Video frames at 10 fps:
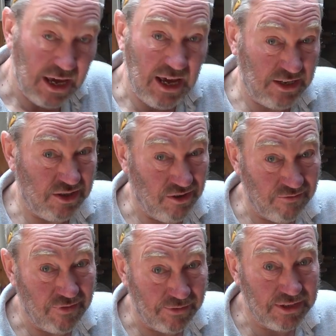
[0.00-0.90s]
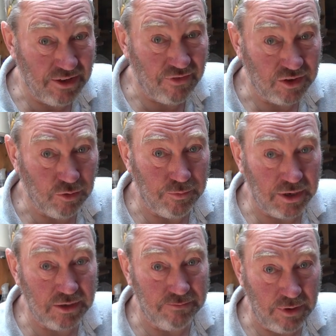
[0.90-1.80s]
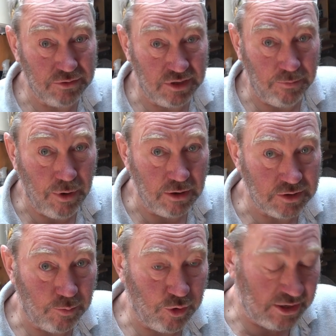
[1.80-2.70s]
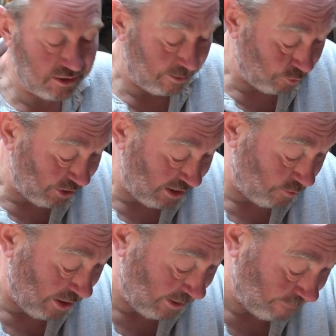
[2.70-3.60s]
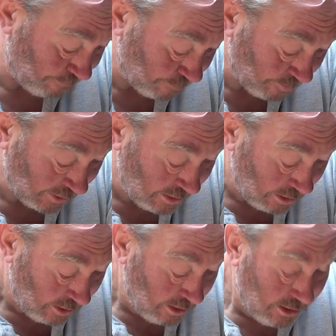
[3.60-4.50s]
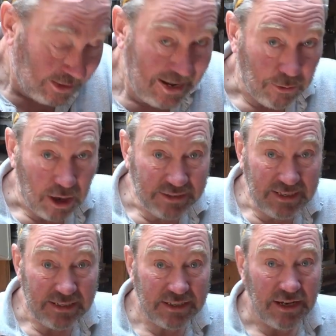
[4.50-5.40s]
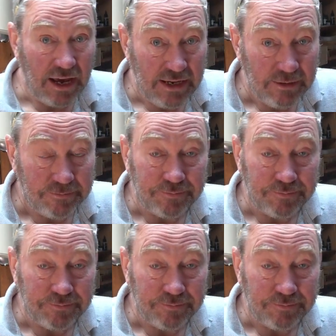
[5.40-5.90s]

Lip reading: It's not very difficult because most of the parts are pre-assembled anyway. Now, I did say